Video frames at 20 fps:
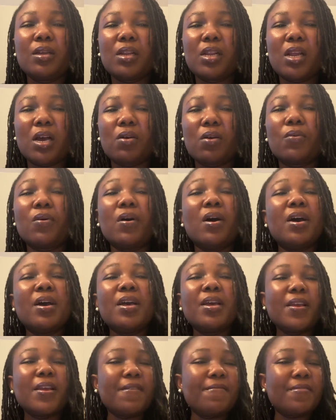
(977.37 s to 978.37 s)
Now,
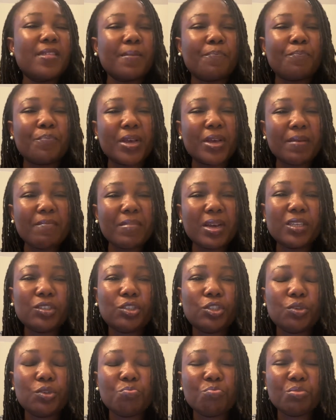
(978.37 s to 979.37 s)
if the
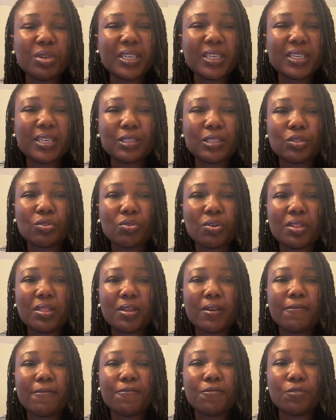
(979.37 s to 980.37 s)
payment you made is not
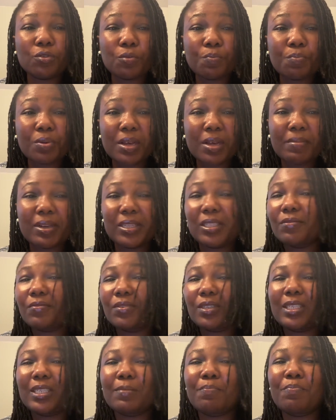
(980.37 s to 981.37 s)
the full payment, if
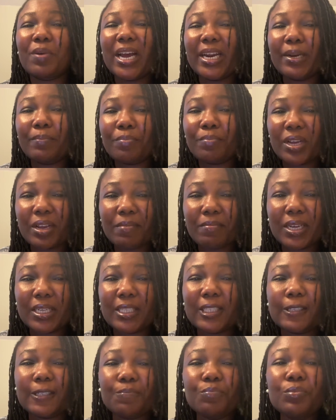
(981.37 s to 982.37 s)
it's a part
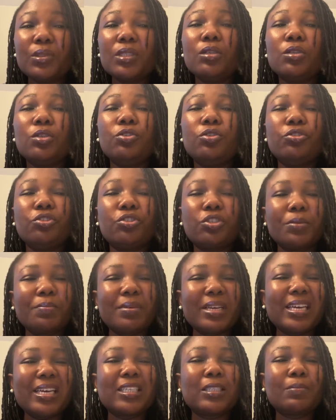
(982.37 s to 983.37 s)
payment, you should
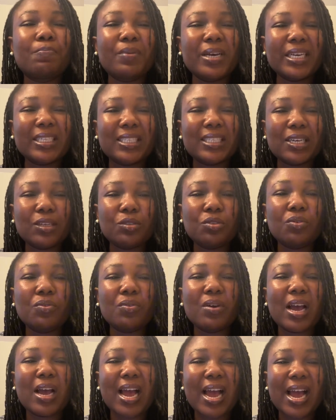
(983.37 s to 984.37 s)
be expected
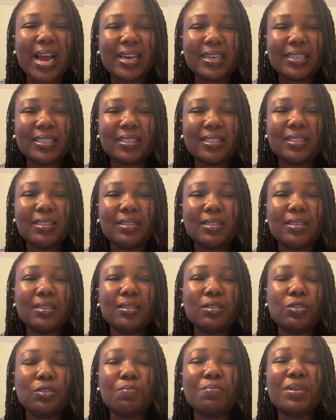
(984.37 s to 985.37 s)

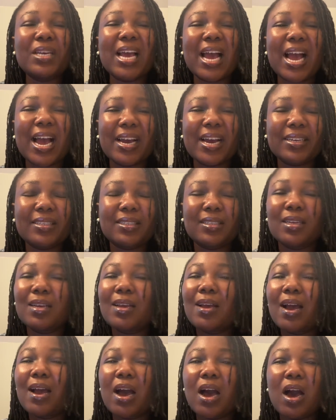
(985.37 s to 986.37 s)
to be asked
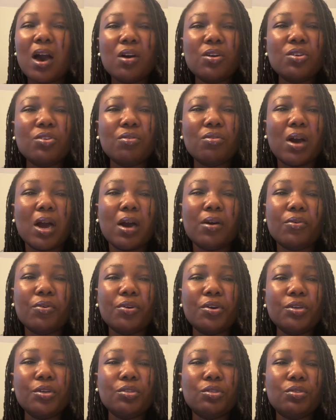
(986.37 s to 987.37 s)
how you are
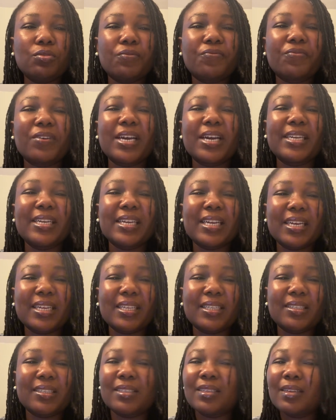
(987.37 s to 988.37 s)
going to
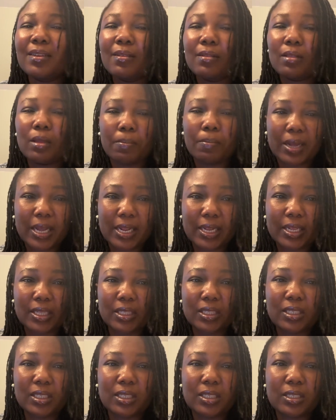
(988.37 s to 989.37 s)
finance the
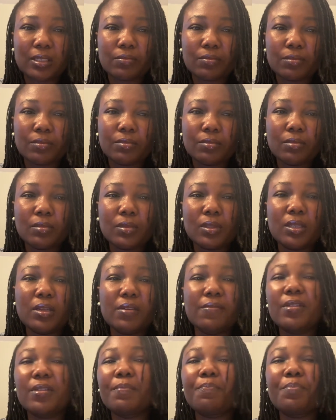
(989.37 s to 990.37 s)
balance.
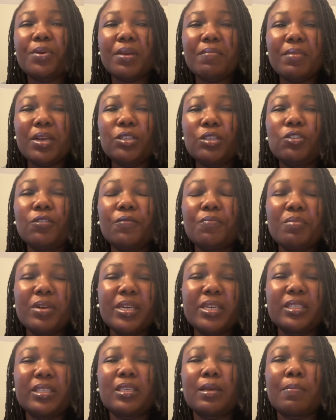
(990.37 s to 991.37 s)
If the payment you've
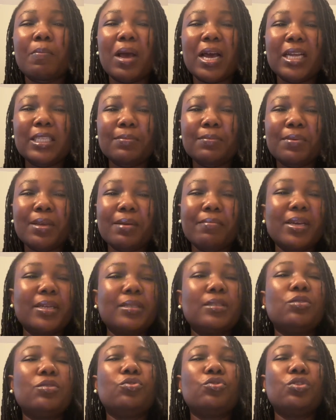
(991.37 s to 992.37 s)
made is a part
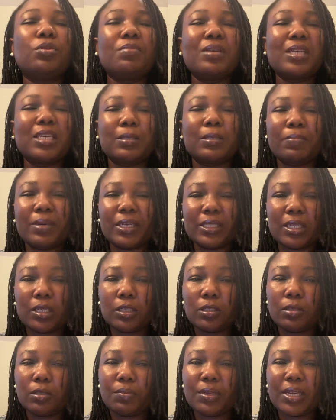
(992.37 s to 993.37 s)
payment, you should be
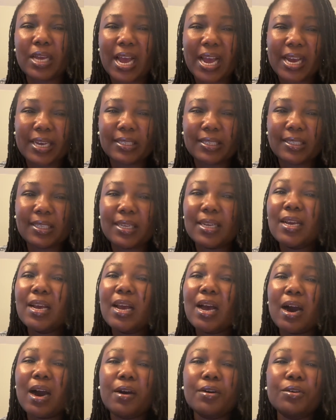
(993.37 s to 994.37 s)
expected to be asked
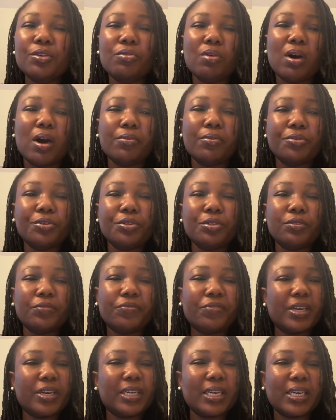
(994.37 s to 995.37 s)
how you are going to
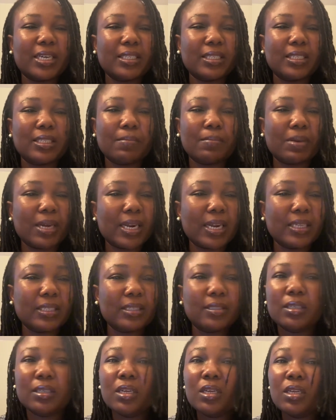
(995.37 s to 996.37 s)
finance the
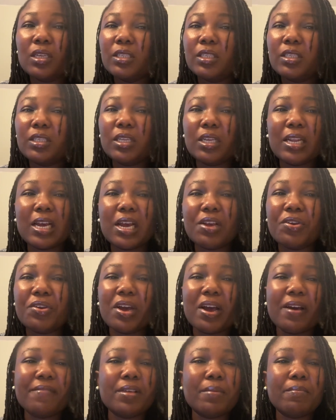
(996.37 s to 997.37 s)
balance. It's either you
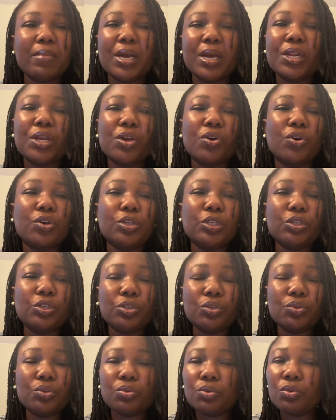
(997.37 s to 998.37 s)
have the money on
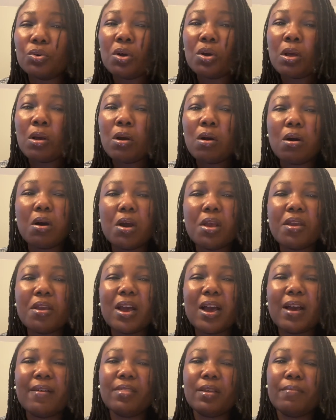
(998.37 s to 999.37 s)
you, or you
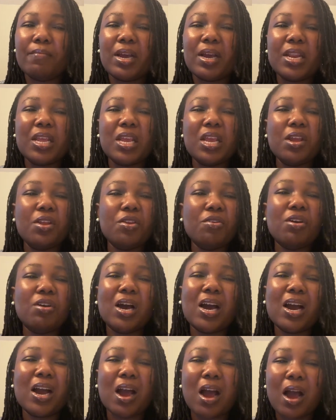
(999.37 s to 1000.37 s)
have the money in your
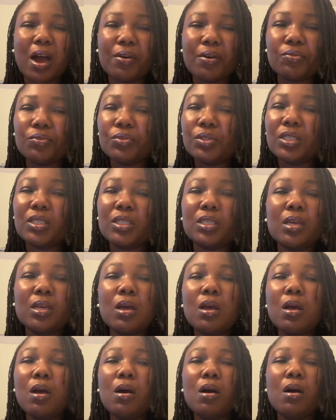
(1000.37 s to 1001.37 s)
account,
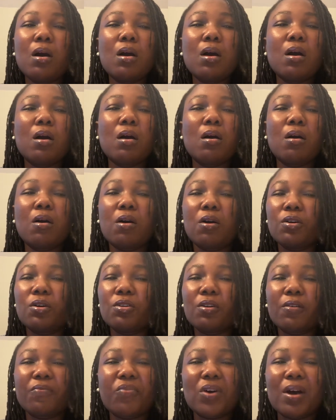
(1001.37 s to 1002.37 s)
or
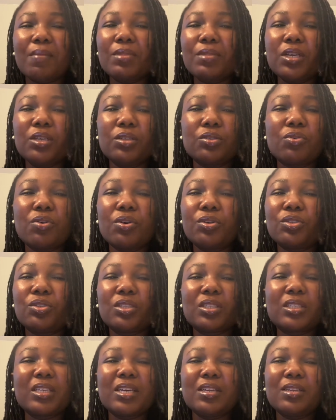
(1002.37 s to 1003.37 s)
your family is going to
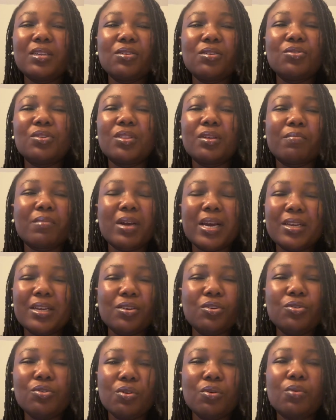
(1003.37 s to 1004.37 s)
send you the
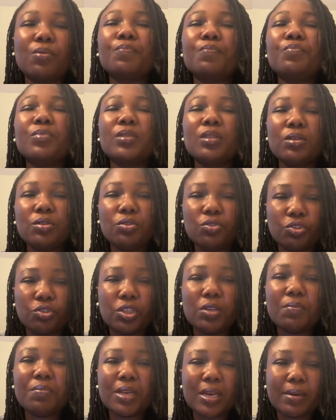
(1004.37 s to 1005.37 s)
money. You
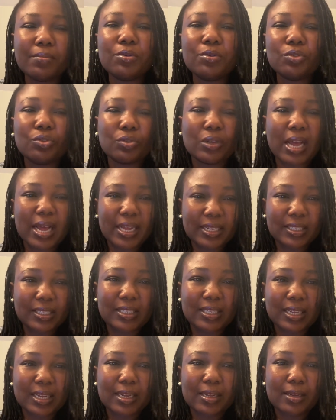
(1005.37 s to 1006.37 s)
should be able to
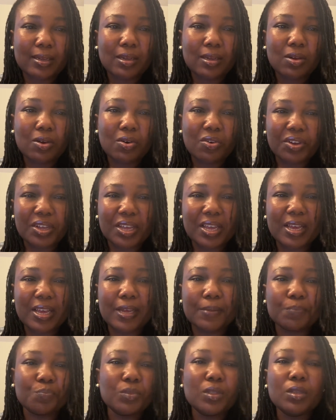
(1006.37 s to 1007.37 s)
answer.
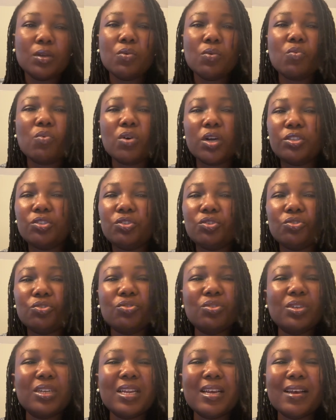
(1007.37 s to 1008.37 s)
Okay, what you
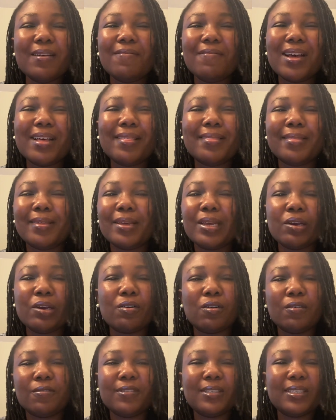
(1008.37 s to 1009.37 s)
should never
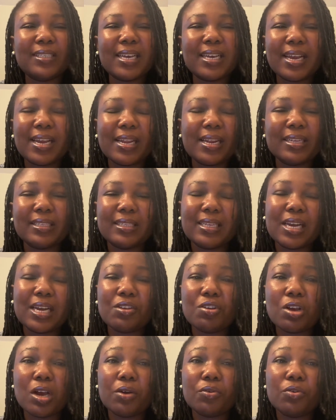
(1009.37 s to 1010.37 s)
think of saying is that
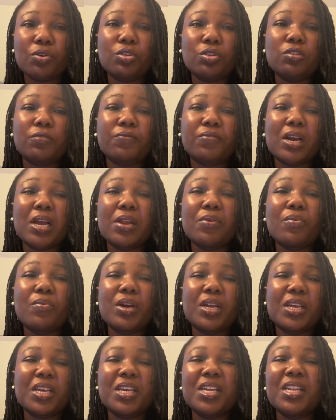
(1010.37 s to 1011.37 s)
you are going to find
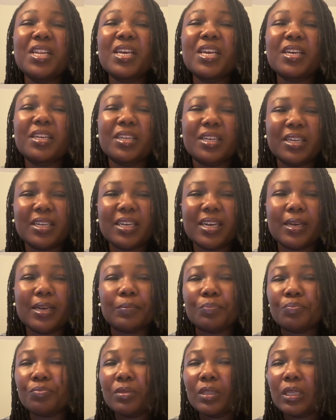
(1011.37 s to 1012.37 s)
work in
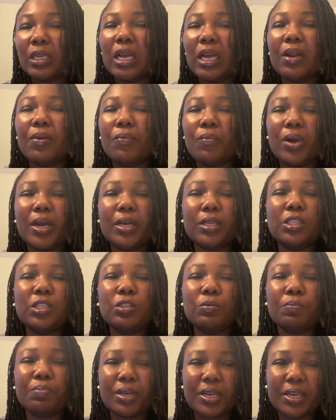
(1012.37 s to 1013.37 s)
Canada and work
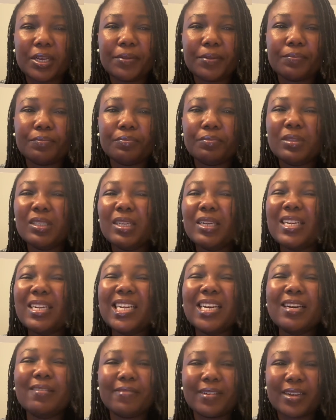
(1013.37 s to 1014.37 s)
to pay.
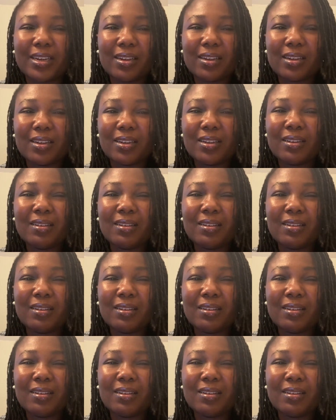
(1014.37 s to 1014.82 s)
Never.